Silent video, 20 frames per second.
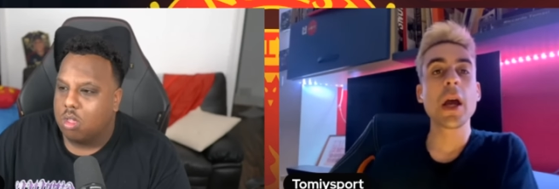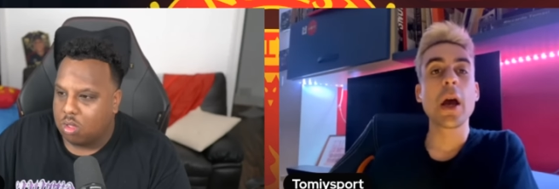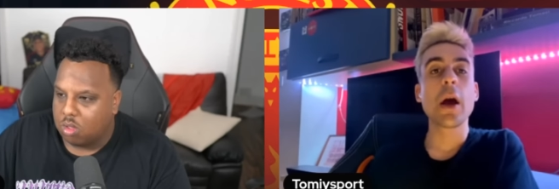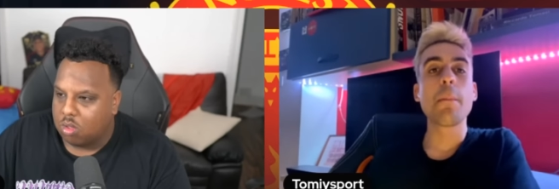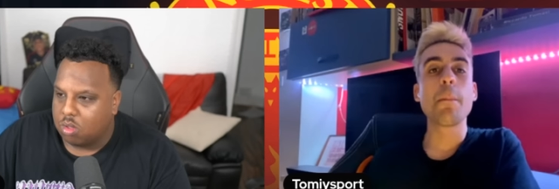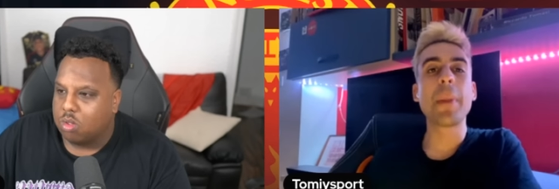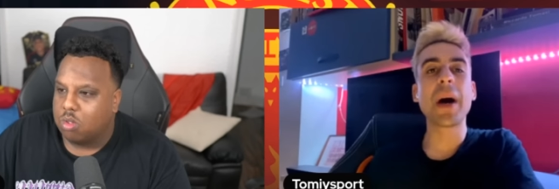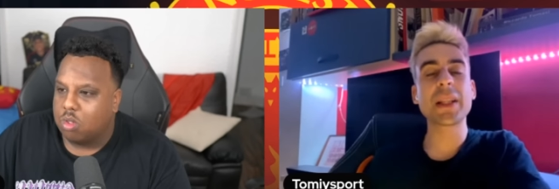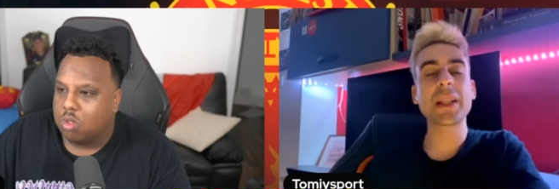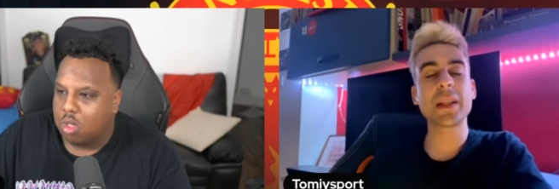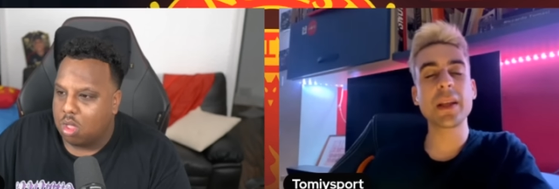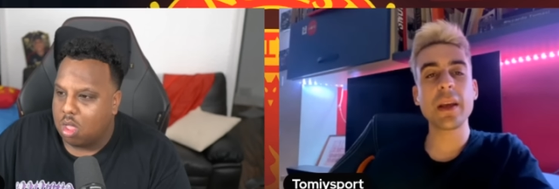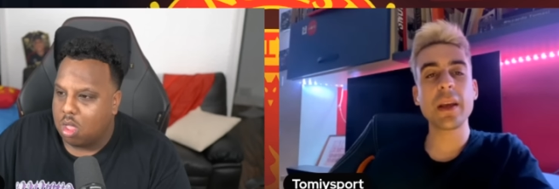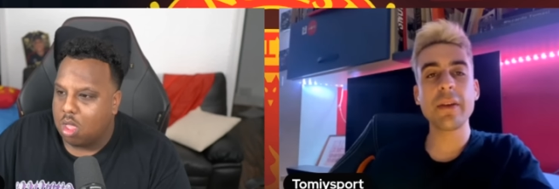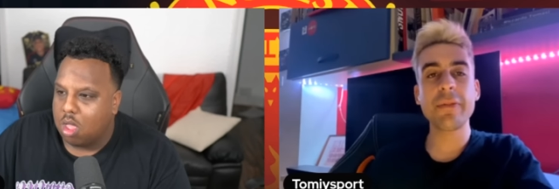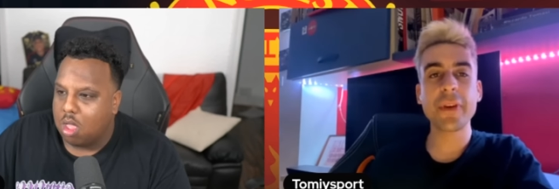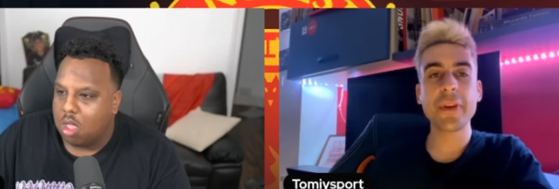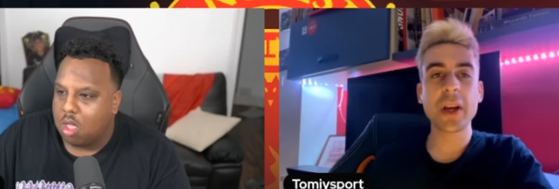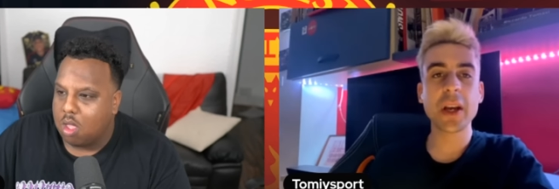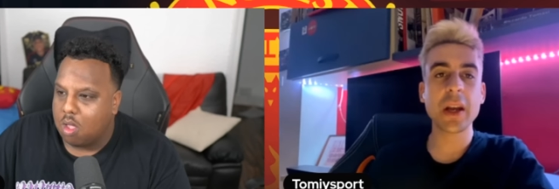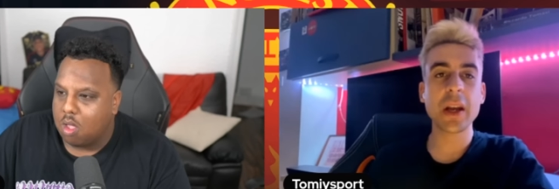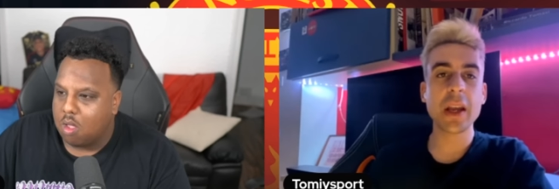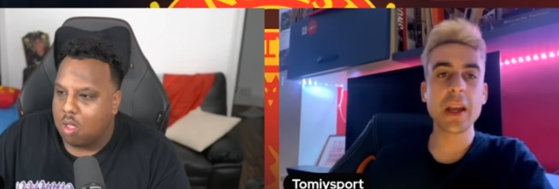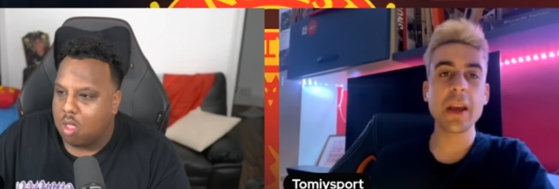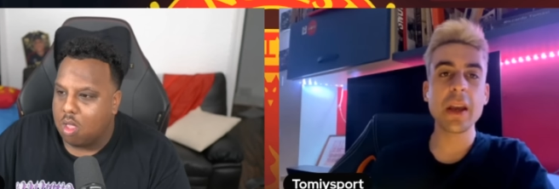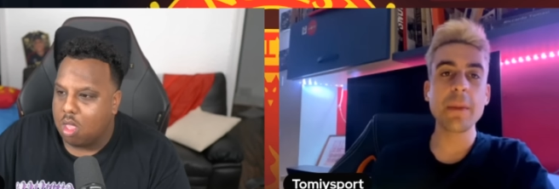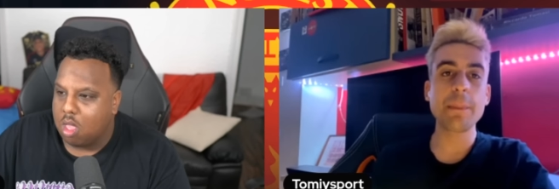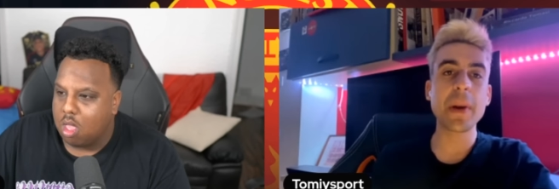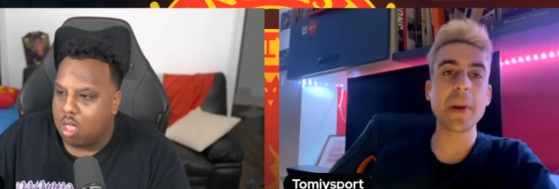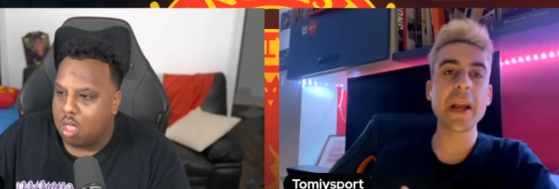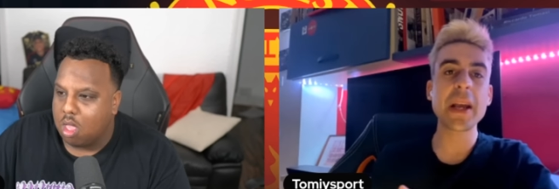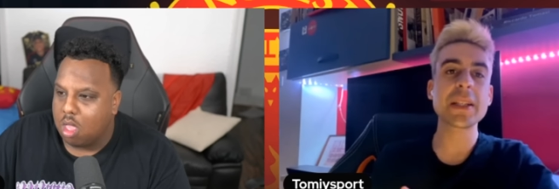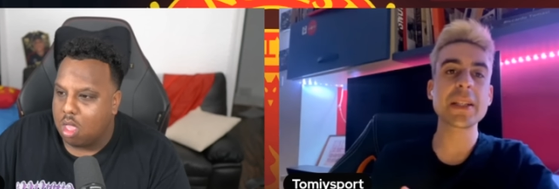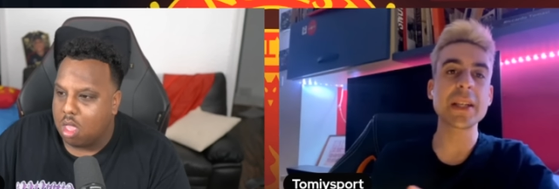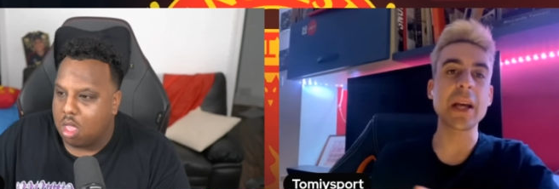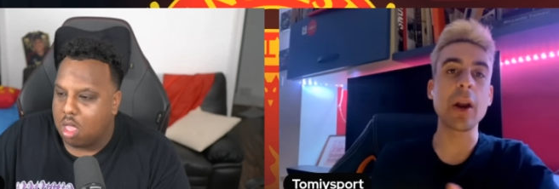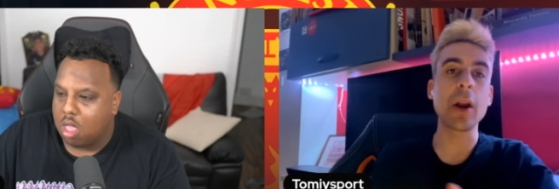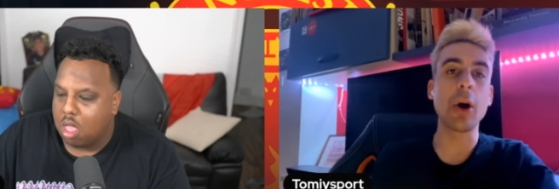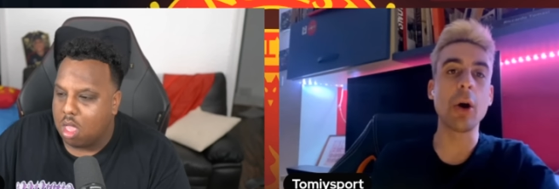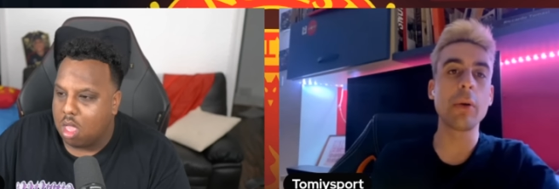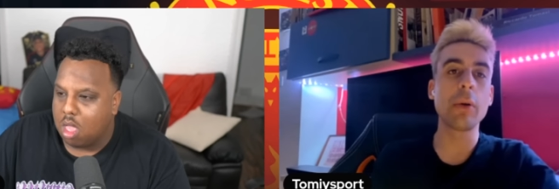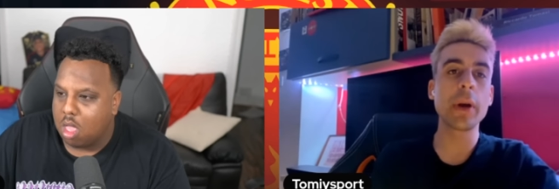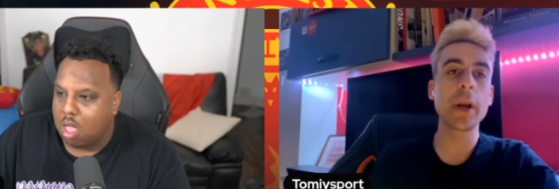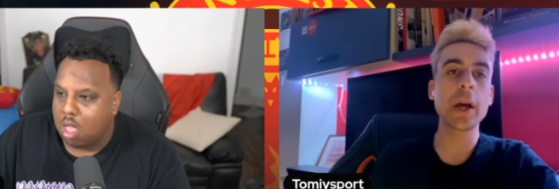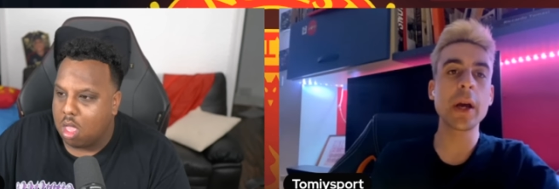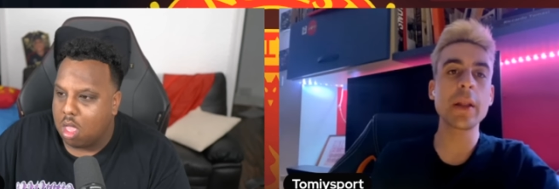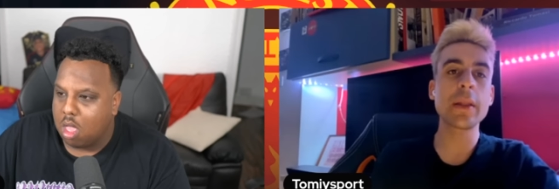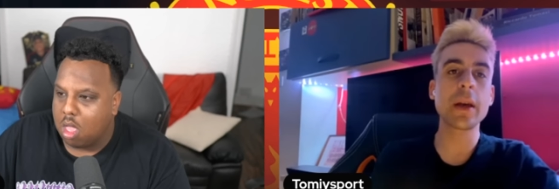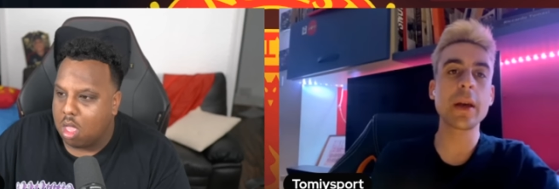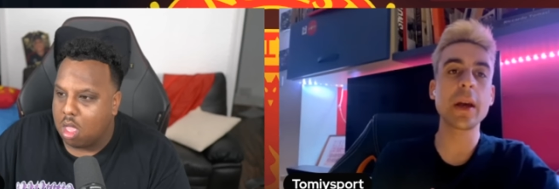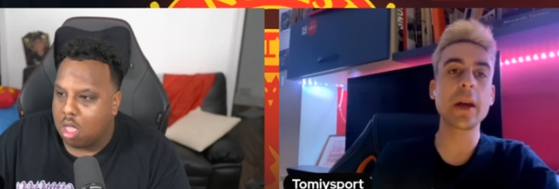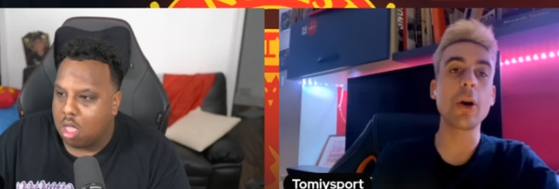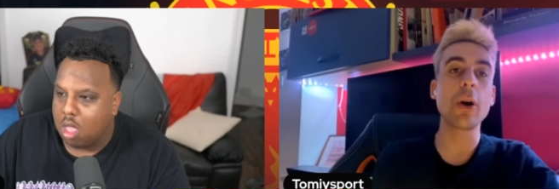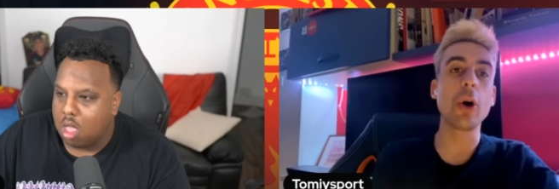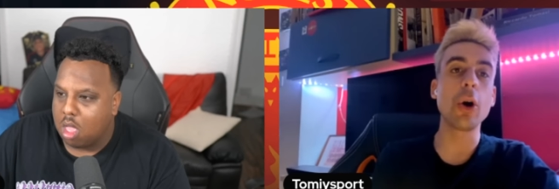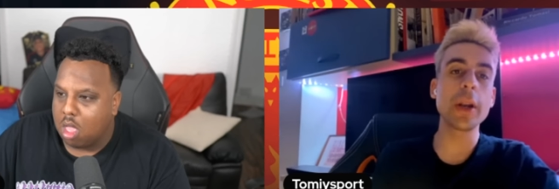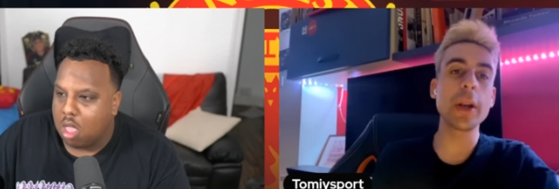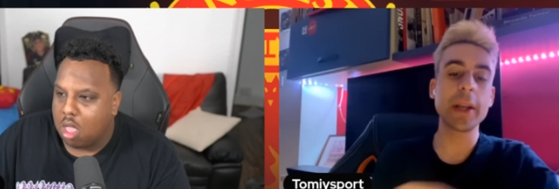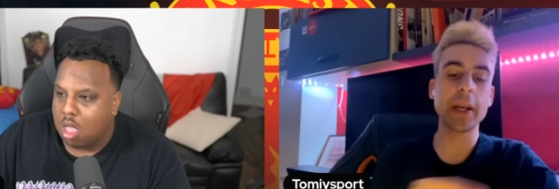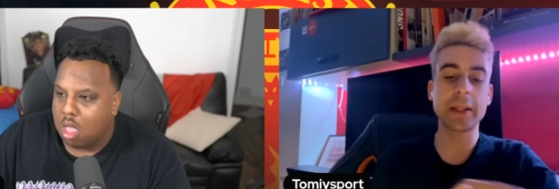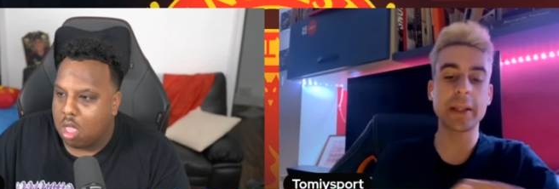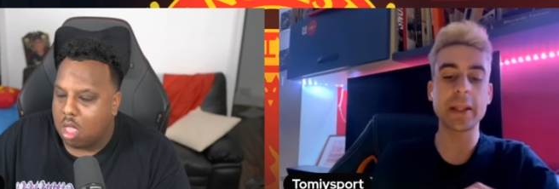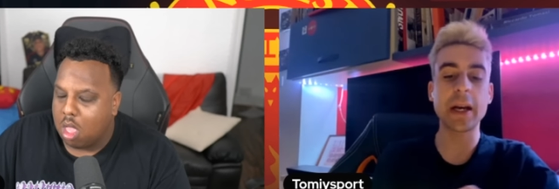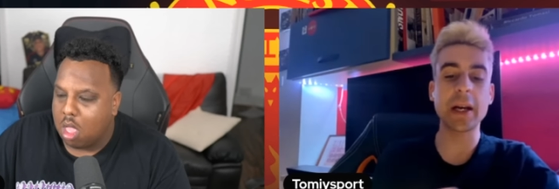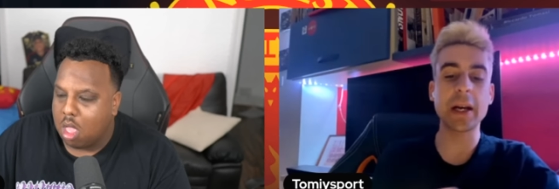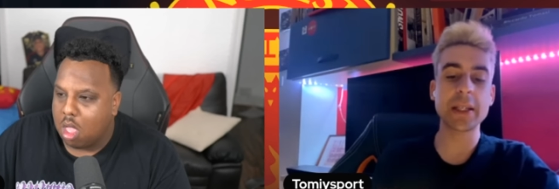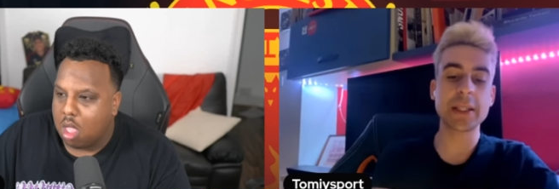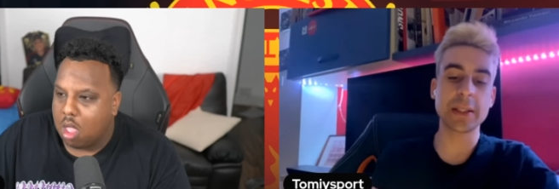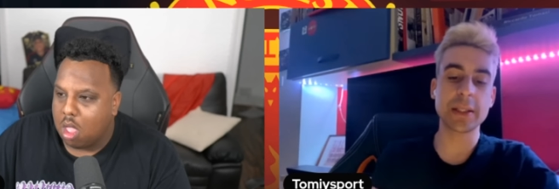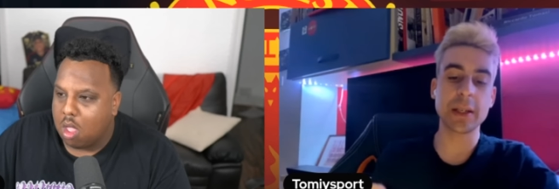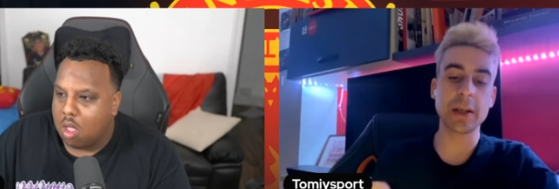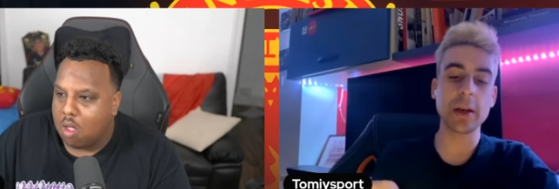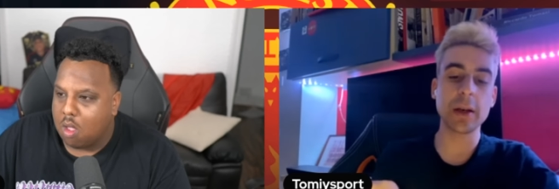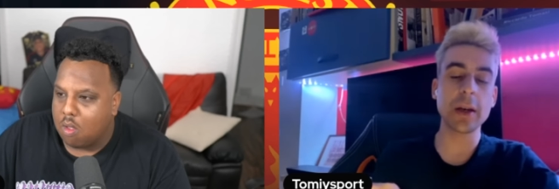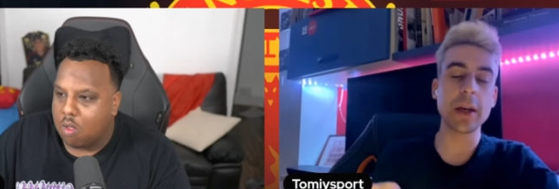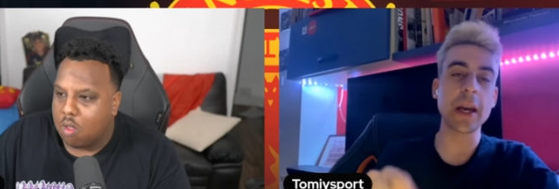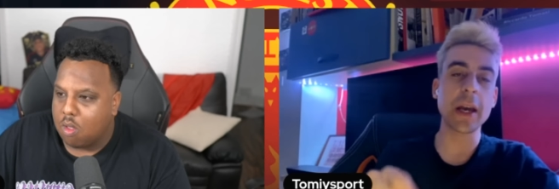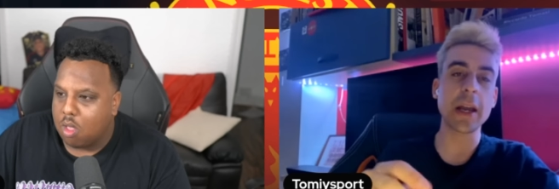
Speaker 1: Mm-hmm. But if he, he, plays alone, the, all the attacks uh,